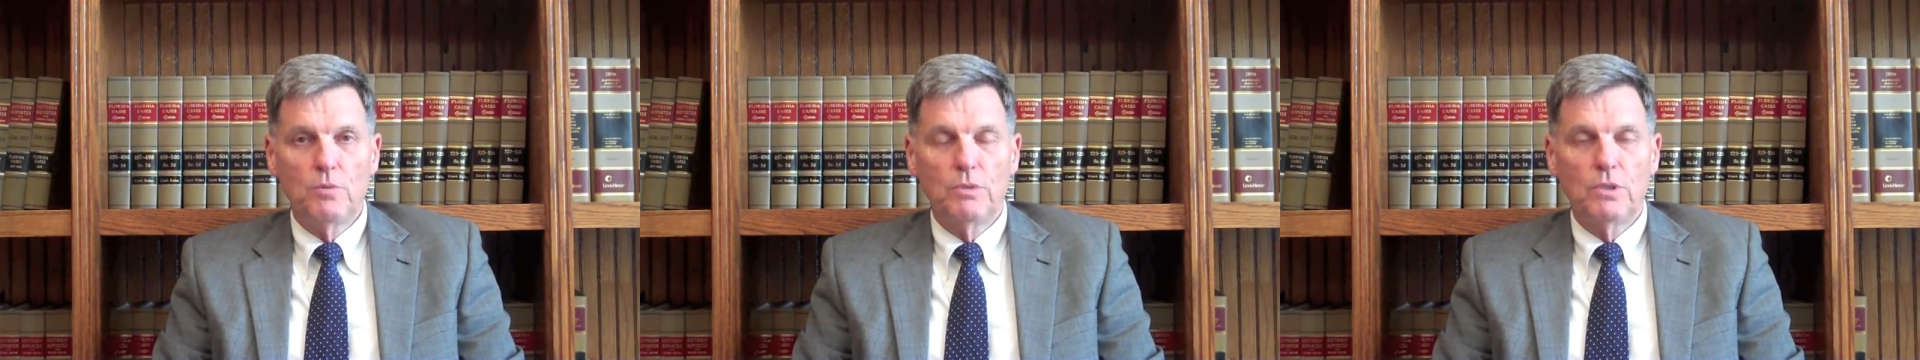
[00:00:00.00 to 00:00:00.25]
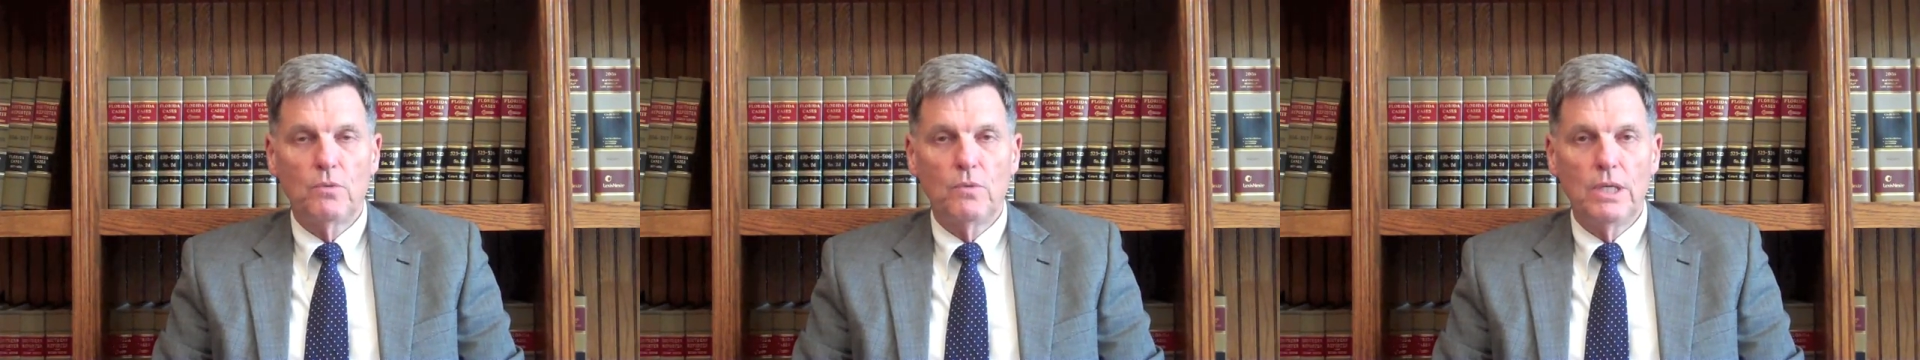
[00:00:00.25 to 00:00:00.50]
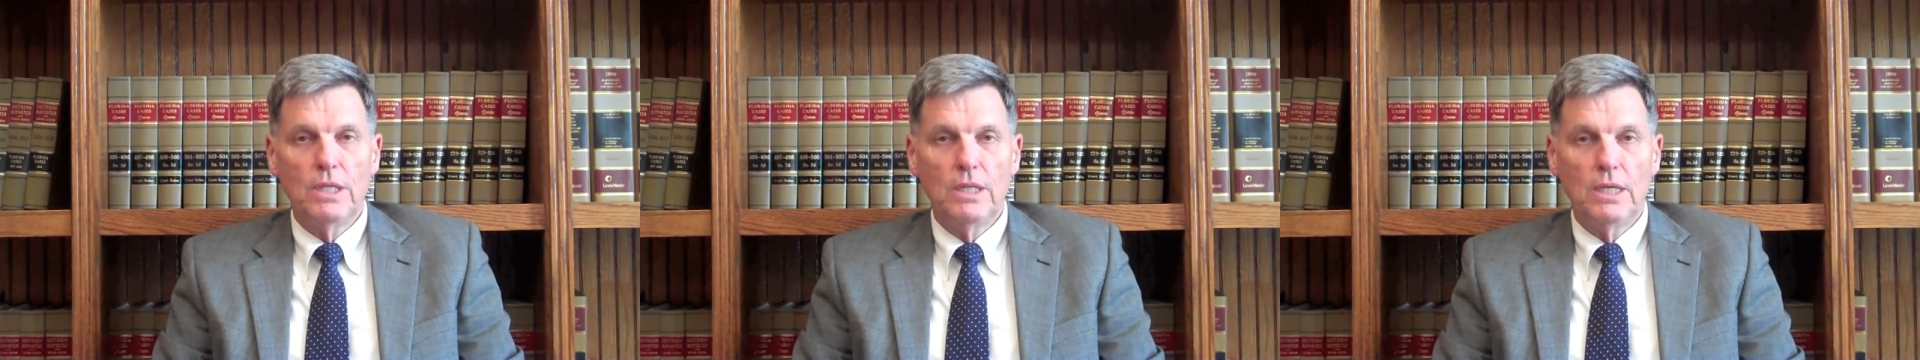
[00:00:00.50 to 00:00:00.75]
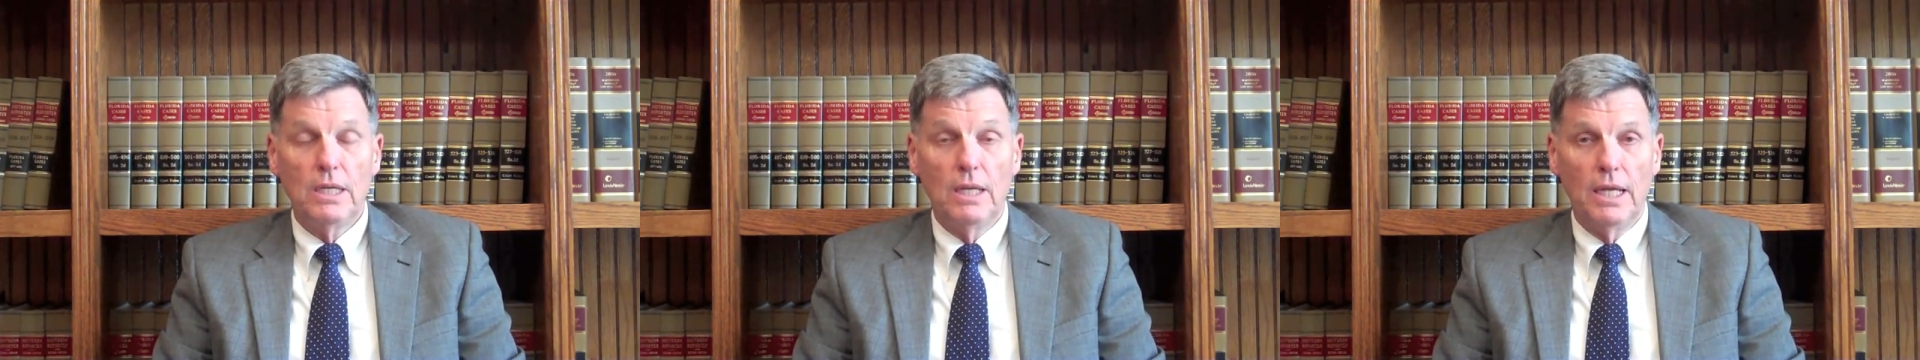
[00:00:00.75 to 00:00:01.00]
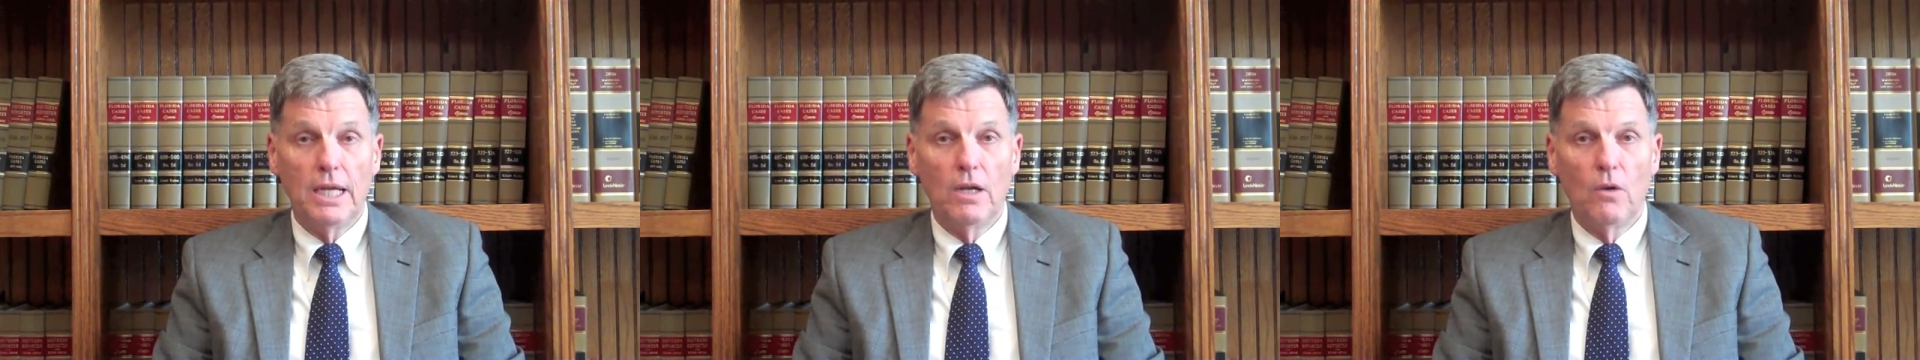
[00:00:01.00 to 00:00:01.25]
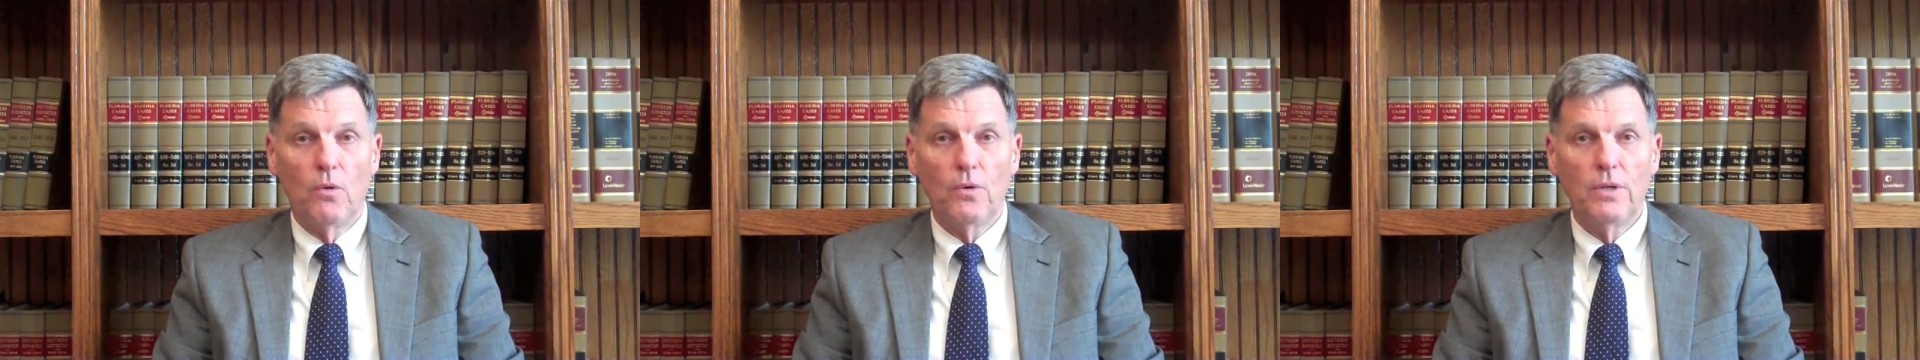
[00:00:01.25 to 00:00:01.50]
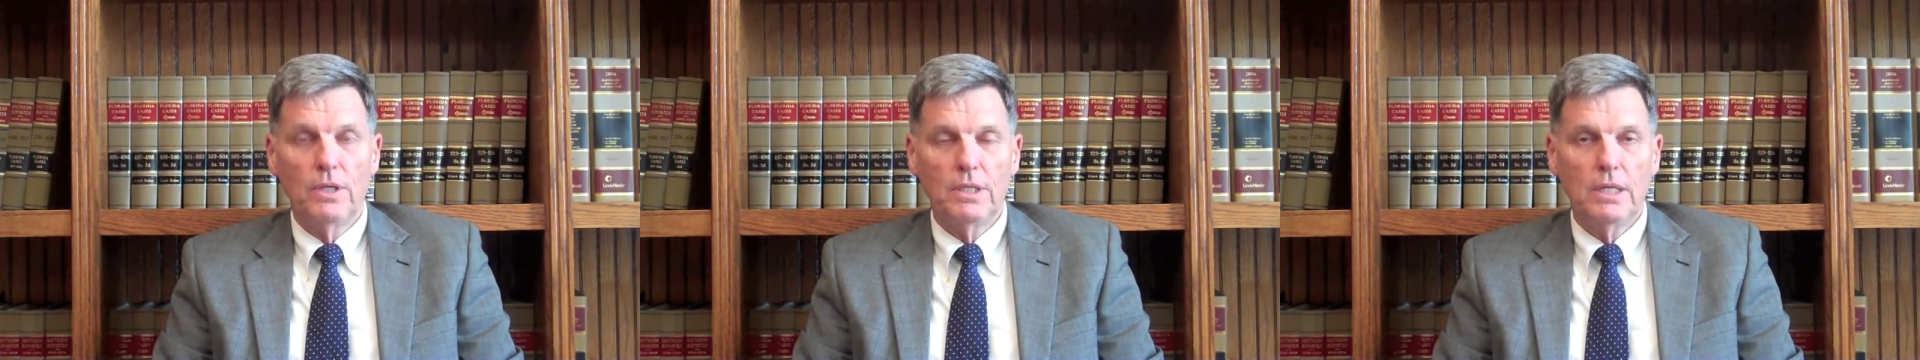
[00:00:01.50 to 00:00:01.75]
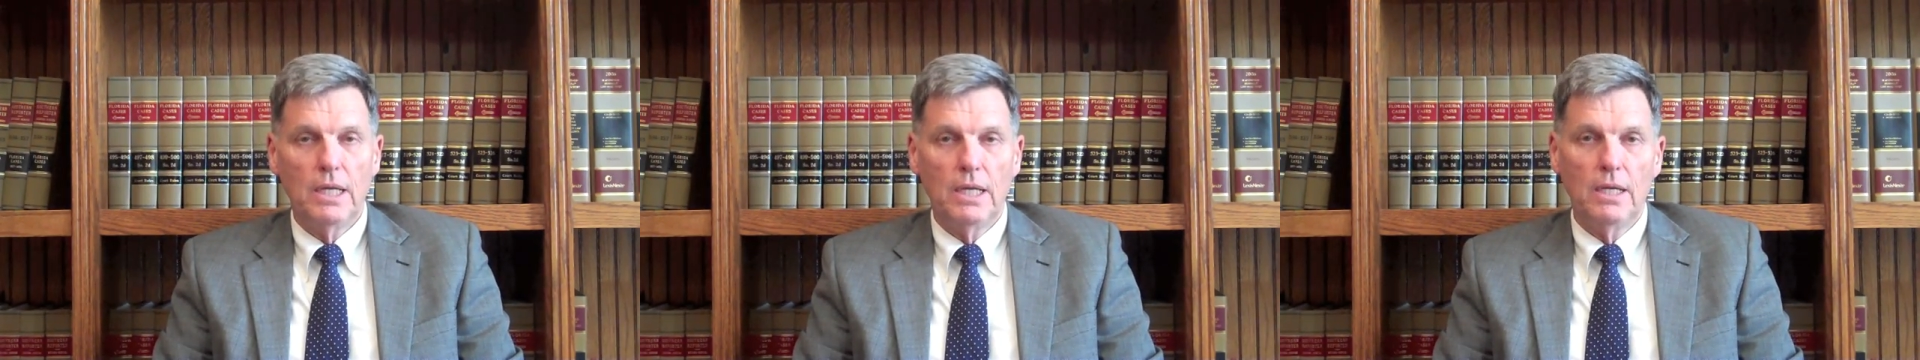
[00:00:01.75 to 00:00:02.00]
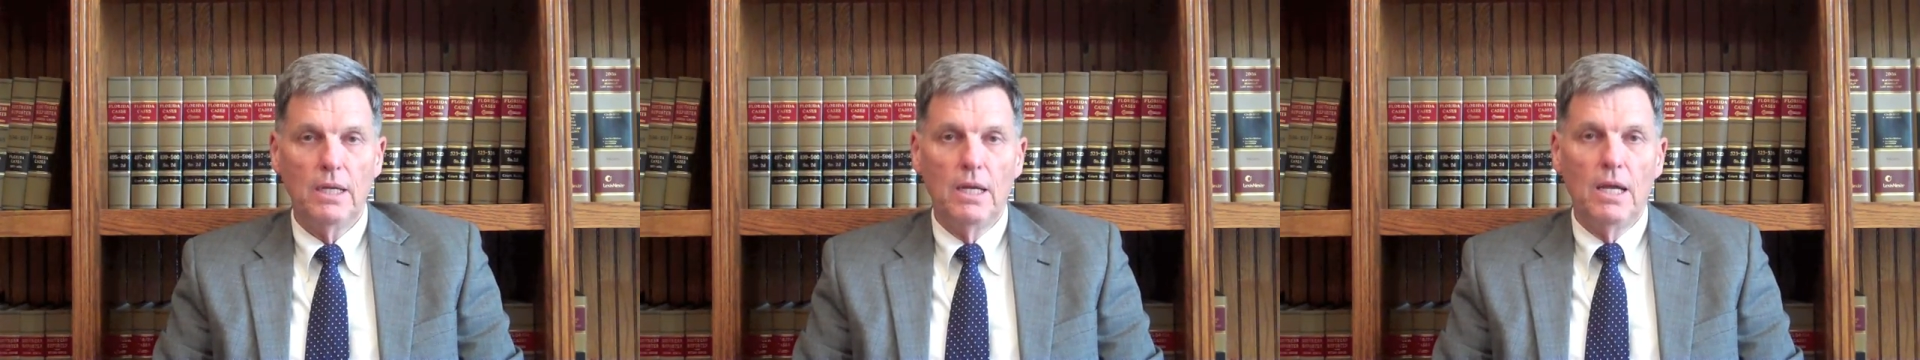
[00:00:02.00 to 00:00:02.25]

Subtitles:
between the landlord and the tenant,